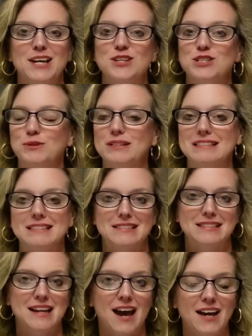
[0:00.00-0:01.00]
So it does
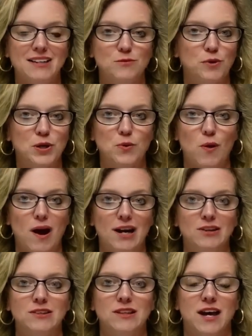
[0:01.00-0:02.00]
not
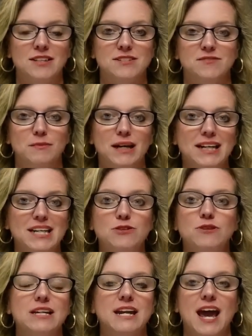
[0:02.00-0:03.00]
require lots of money. You
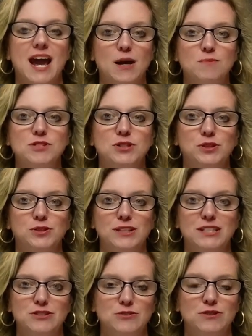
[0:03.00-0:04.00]
can
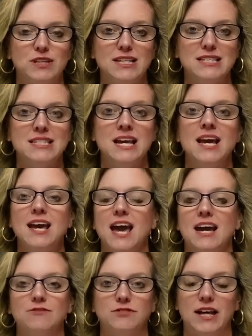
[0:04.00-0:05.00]
absolutely do this
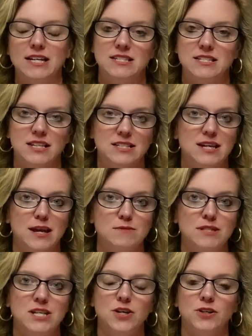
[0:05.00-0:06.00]
and fly 6
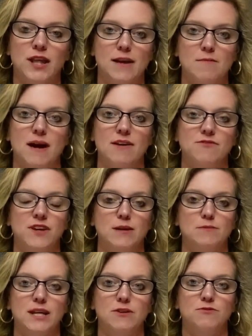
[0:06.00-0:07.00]
times a year like my
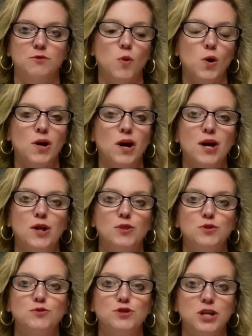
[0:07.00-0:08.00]
family of 4
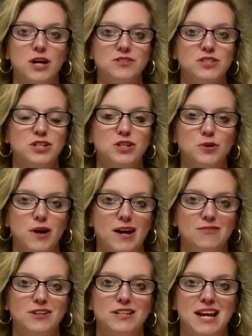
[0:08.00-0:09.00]
through just your
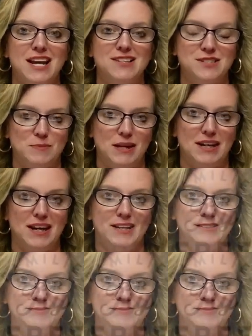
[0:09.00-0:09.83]
everyday spending.